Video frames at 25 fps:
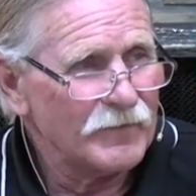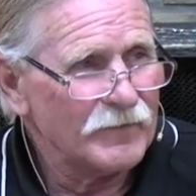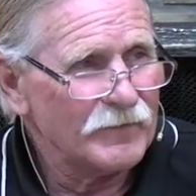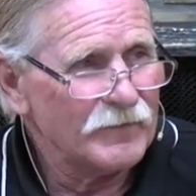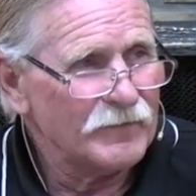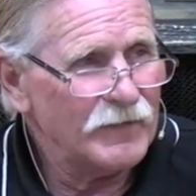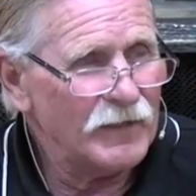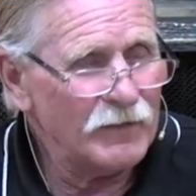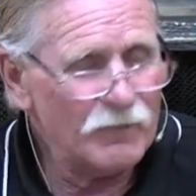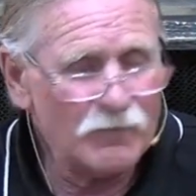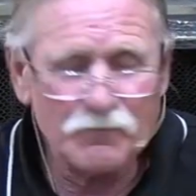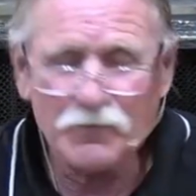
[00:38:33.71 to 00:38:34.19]

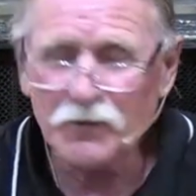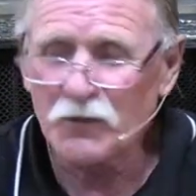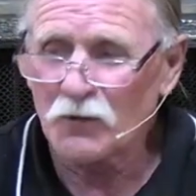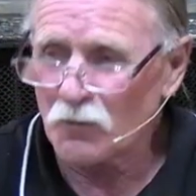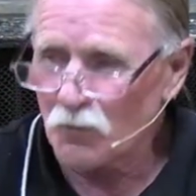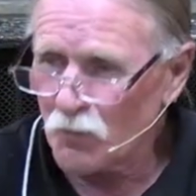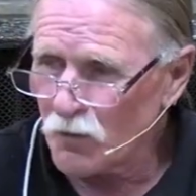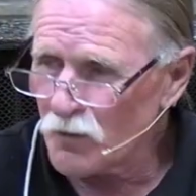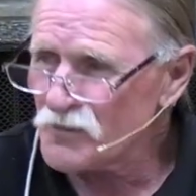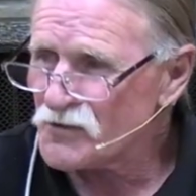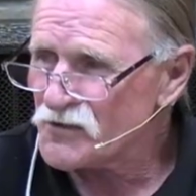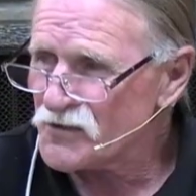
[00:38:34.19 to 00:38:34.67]
That would be the
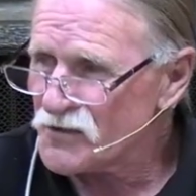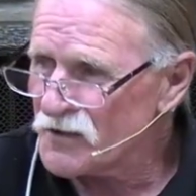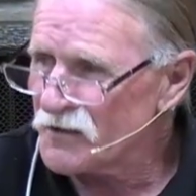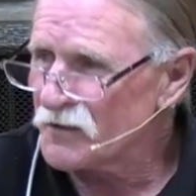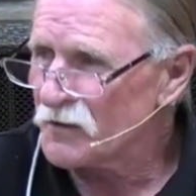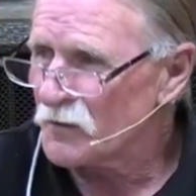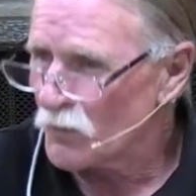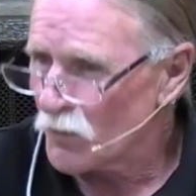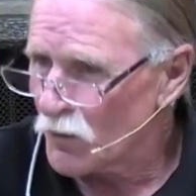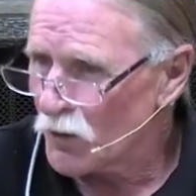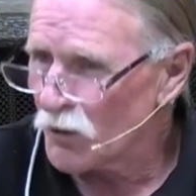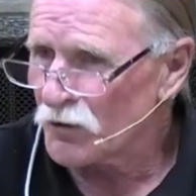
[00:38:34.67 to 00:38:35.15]
worst thing in
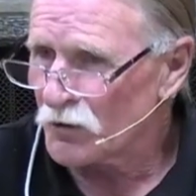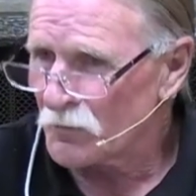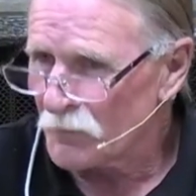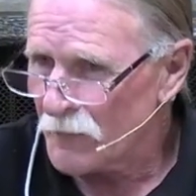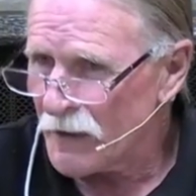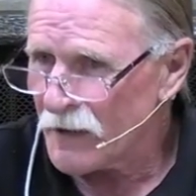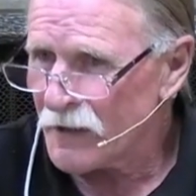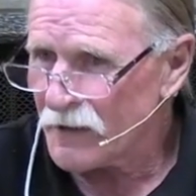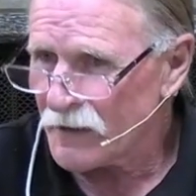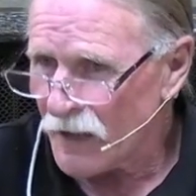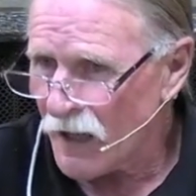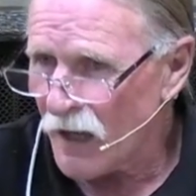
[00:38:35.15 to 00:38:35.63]
the world to
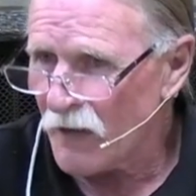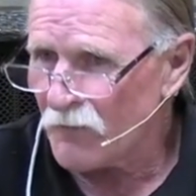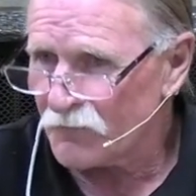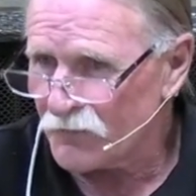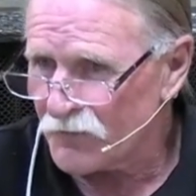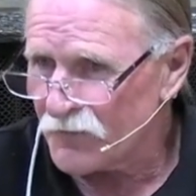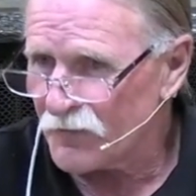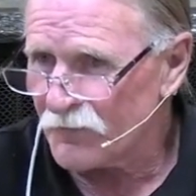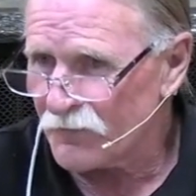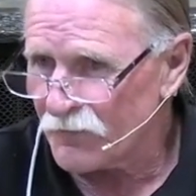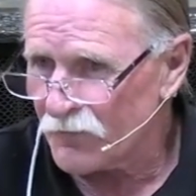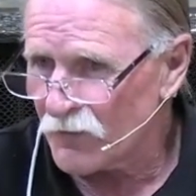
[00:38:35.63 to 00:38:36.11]
make an
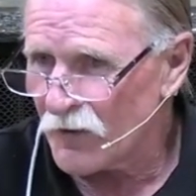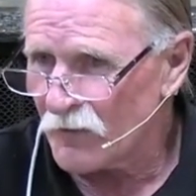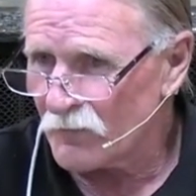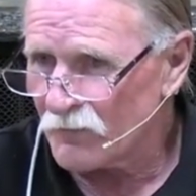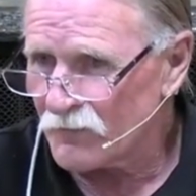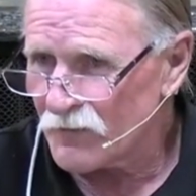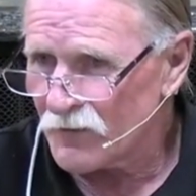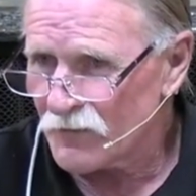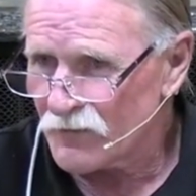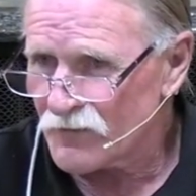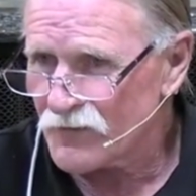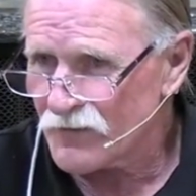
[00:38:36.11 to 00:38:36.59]
outfit from,
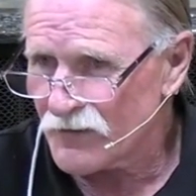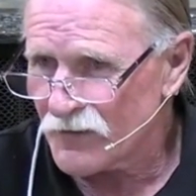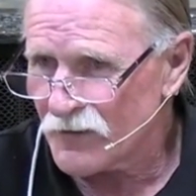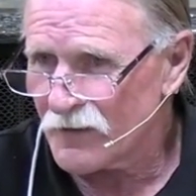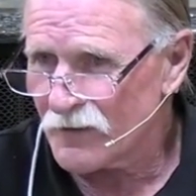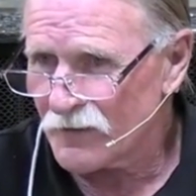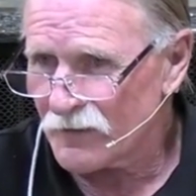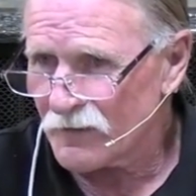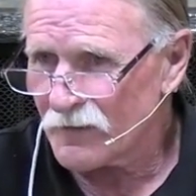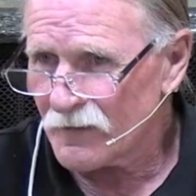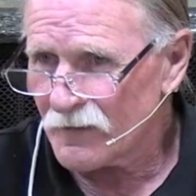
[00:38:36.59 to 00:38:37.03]
don't you think?